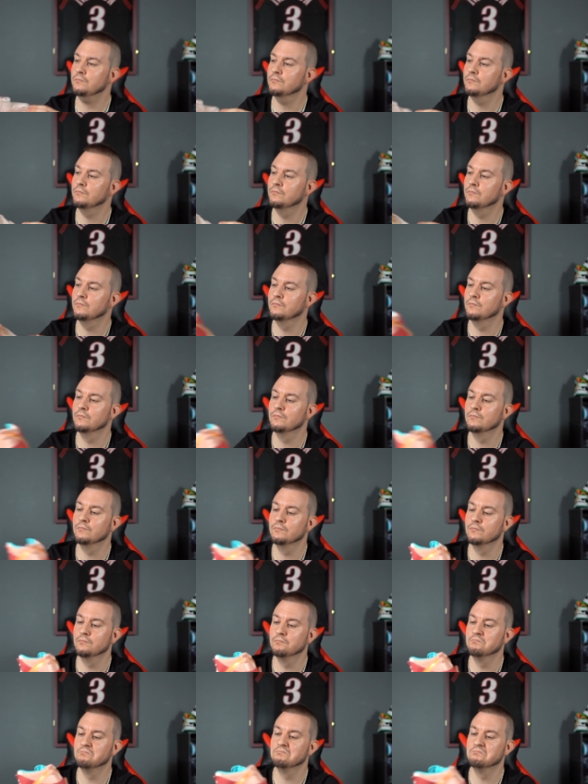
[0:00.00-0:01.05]
true to the shoe
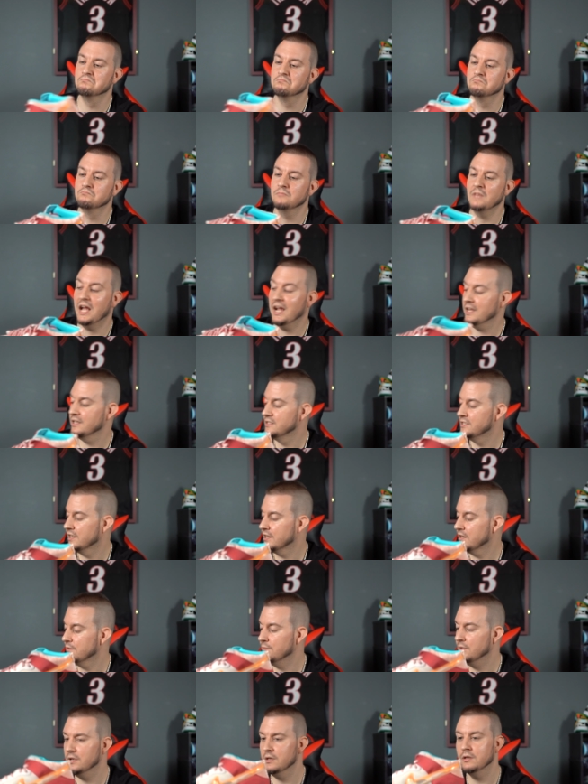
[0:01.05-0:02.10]
with this one. I can dig
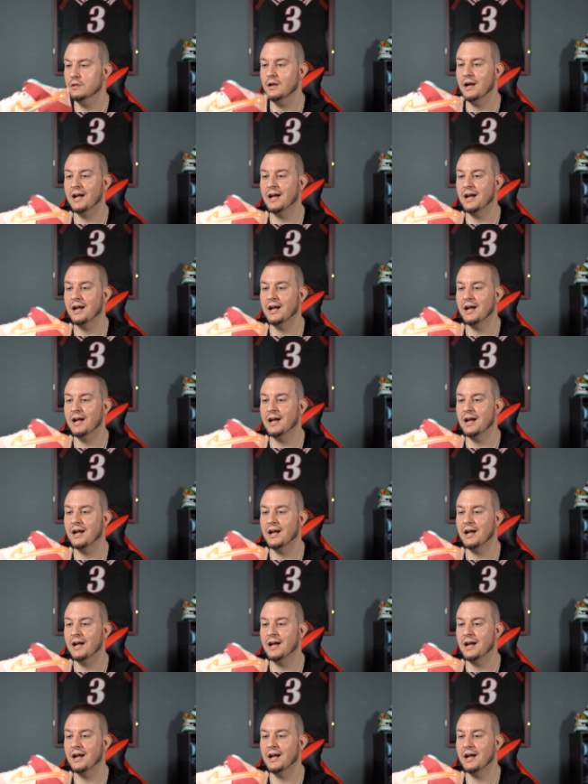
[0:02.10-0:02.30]
it, man.